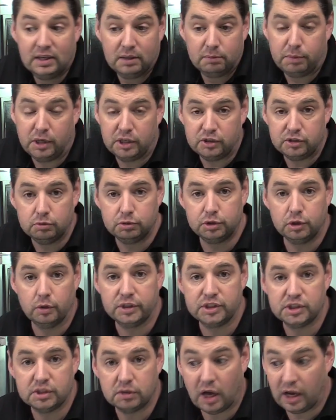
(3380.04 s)
Personal
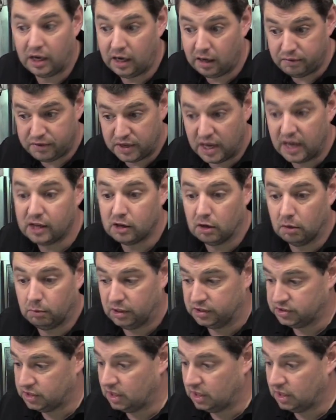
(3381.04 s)
choice. I love the aircon ones.